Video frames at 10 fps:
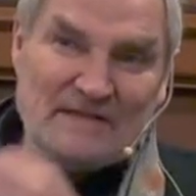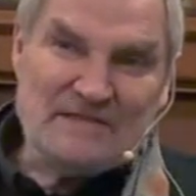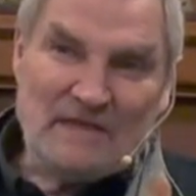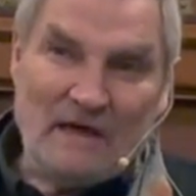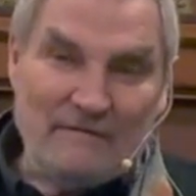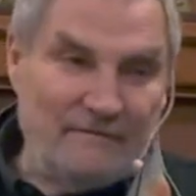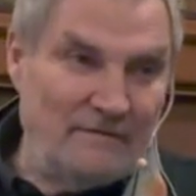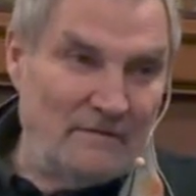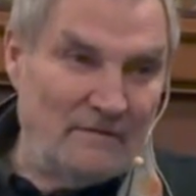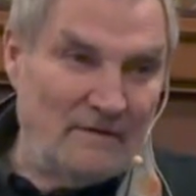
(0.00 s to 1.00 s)
safe,
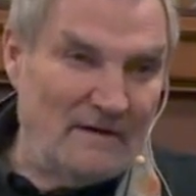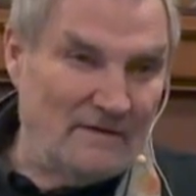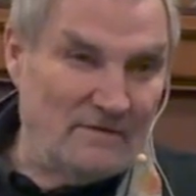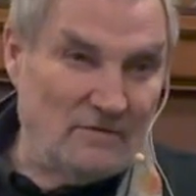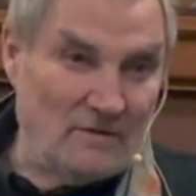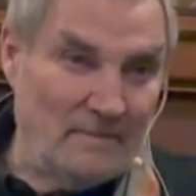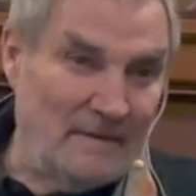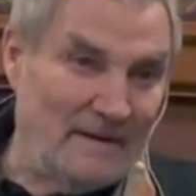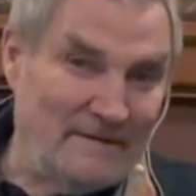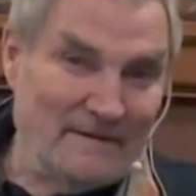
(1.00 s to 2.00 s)
you know, I can talk
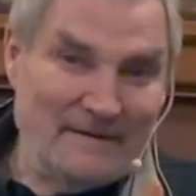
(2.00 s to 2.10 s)
about